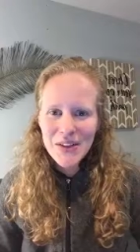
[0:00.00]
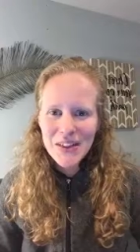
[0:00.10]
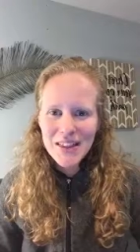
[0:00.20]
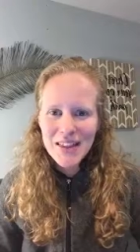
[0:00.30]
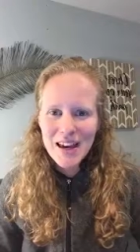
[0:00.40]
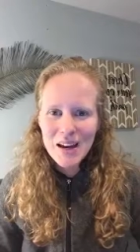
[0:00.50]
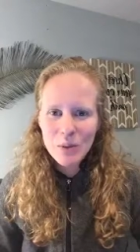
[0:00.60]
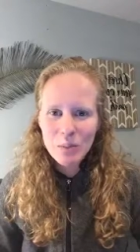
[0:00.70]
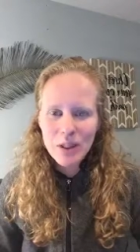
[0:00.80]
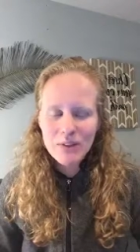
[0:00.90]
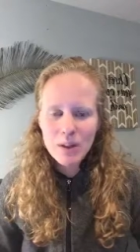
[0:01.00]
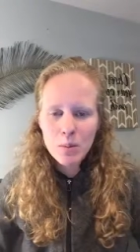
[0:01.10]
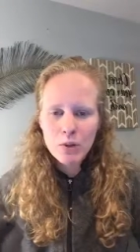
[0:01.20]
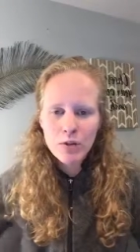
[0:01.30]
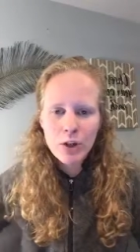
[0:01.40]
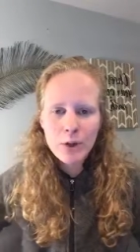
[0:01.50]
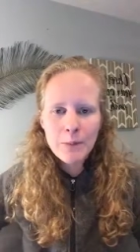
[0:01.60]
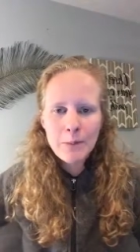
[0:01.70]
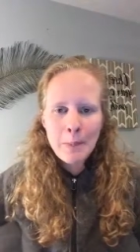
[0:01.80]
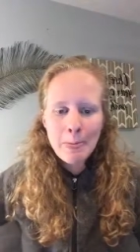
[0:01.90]
that will be available for you.
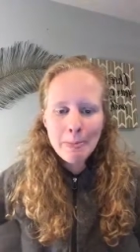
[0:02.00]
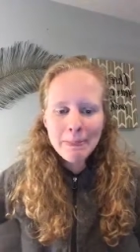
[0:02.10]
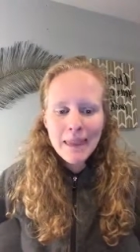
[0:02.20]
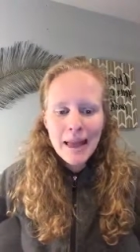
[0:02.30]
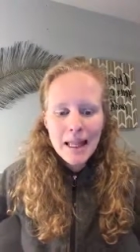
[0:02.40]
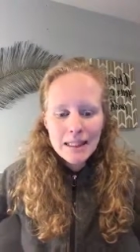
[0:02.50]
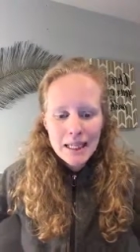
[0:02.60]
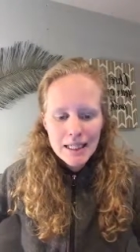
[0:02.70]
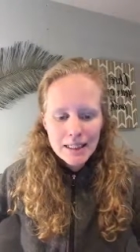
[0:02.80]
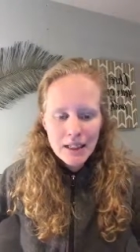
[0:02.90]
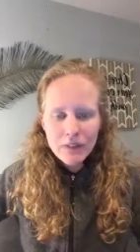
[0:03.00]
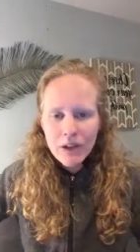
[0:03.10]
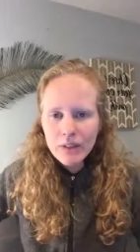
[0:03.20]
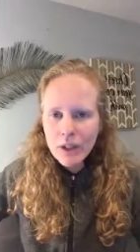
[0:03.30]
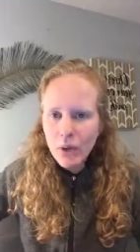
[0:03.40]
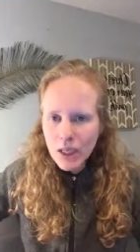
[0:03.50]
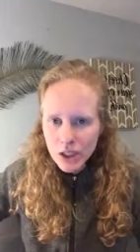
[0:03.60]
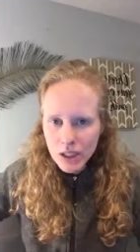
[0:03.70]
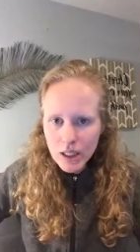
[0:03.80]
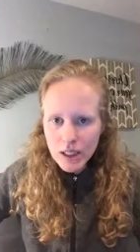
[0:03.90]
Like I said, if you have any
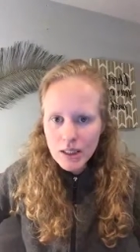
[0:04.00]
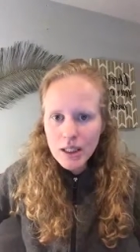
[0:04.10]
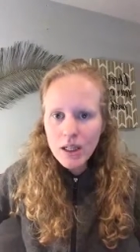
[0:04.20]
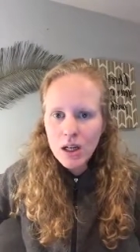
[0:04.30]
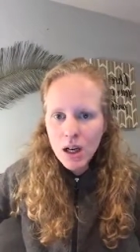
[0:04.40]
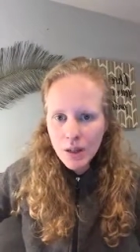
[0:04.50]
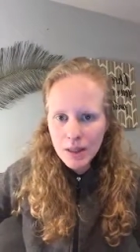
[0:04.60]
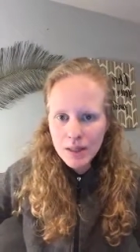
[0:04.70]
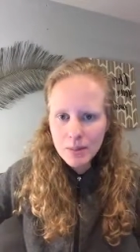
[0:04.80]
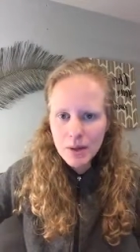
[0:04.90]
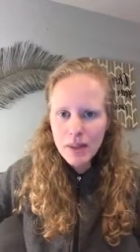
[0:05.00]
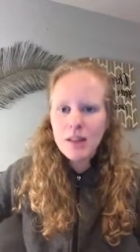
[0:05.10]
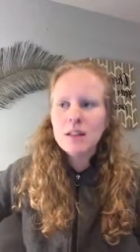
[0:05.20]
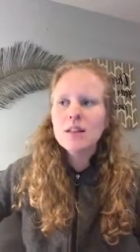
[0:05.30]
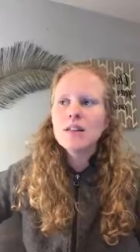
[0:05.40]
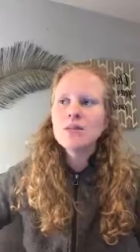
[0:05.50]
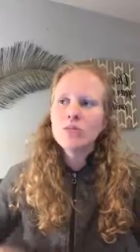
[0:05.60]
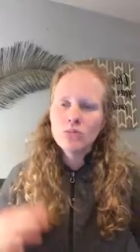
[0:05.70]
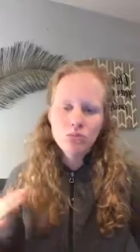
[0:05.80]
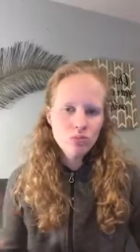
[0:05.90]
questions, any comments about this,
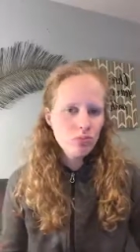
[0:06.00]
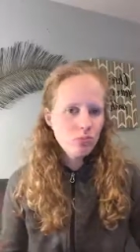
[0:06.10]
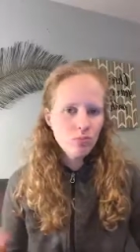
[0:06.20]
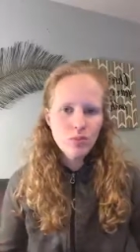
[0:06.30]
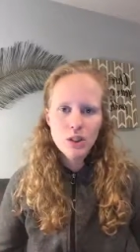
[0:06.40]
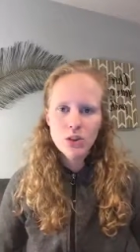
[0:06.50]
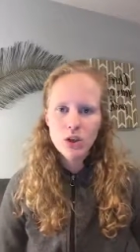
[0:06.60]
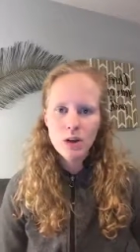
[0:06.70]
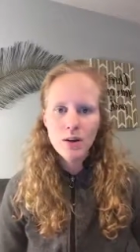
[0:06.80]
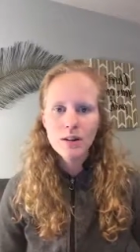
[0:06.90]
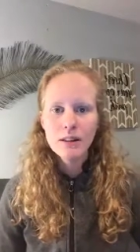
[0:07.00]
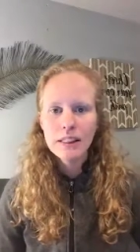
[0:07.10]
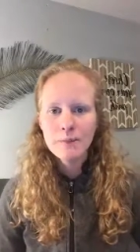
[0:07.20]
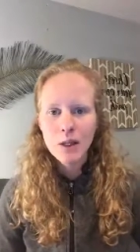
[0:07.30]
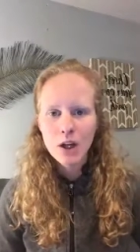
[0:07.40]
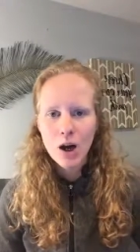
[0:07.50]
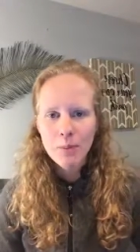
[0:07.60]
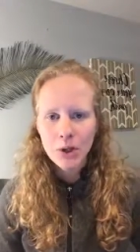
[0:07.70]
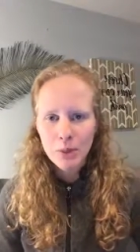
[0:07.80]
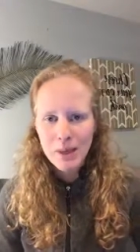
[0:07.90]
be sure to leave me a
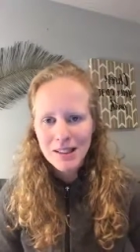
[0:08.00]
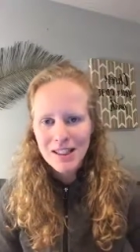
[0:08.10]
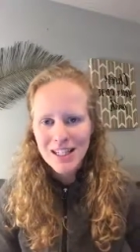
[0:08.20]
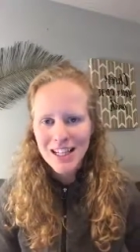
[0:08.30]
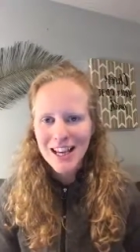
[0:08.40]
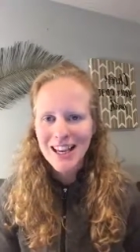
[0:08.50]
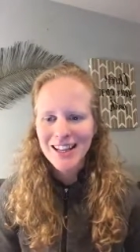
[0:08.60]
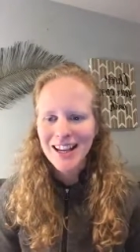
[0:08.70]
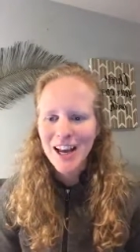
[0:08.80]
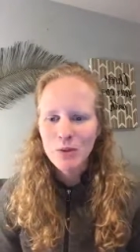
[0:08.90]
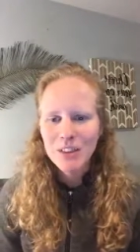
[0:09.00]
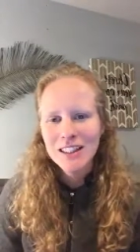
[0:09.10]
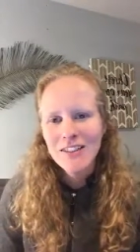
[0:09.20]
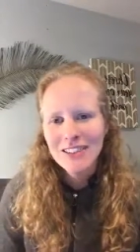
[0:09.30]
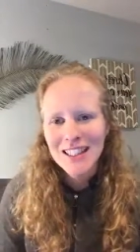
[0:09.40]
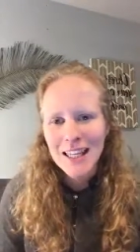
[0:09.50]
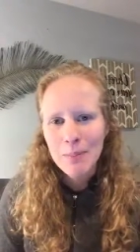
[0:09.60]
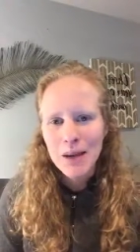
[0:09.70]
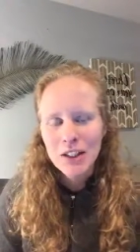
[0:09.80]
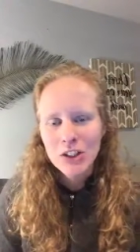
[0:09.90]
comment or a message, and I will definitely get
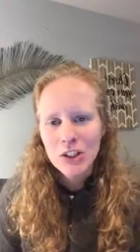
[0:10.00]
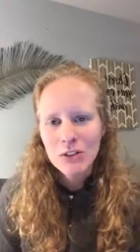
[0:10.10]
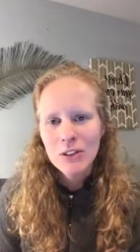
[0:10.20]
back to you.